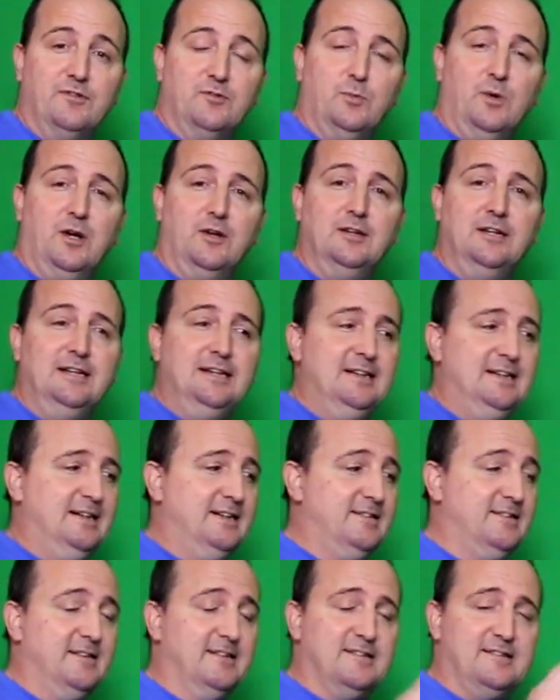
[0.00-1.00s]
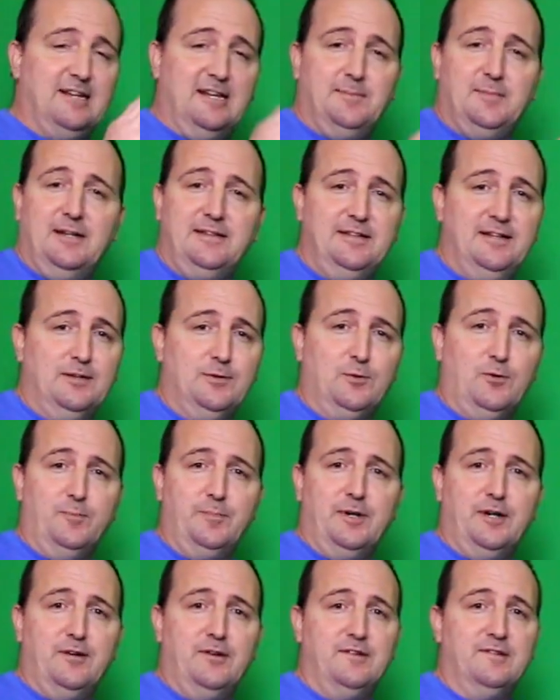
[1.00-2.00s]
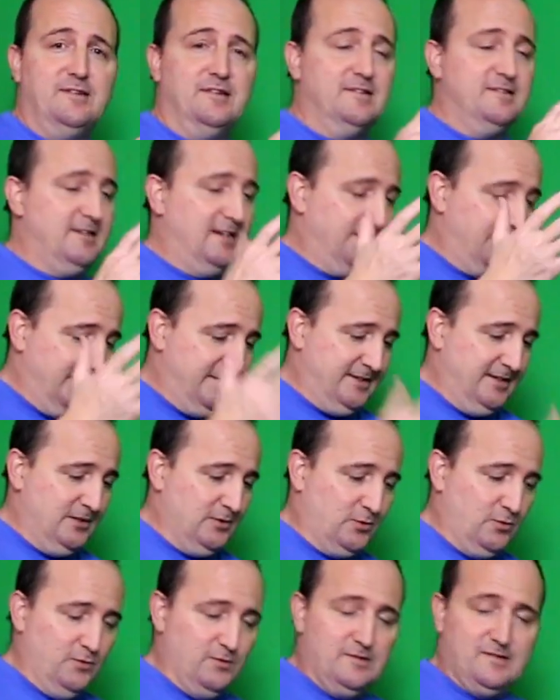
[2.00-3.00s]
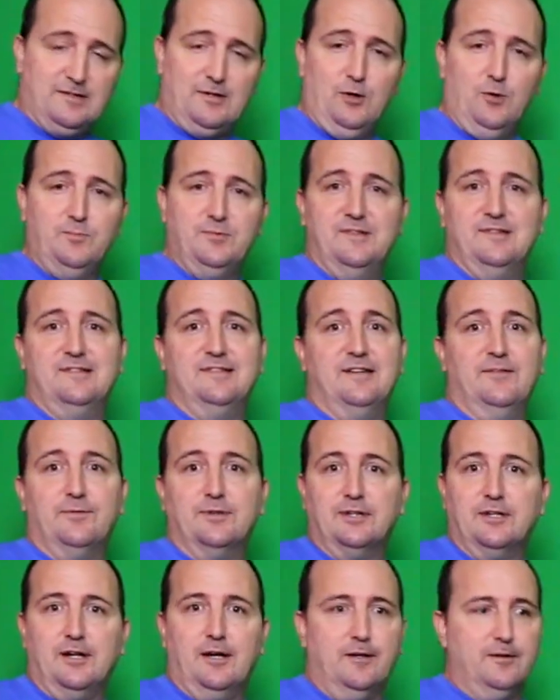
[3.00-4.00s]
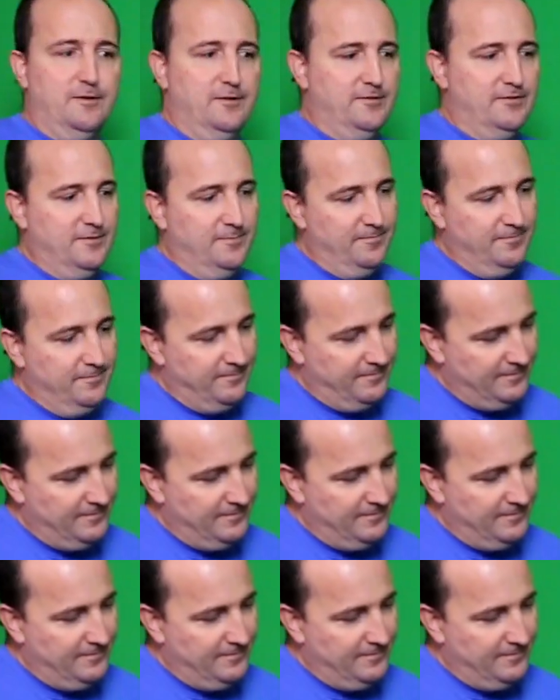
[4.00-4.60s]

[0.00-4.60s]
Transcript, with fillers: as well. It's the same identical mirrors, the same identical scope, just different colors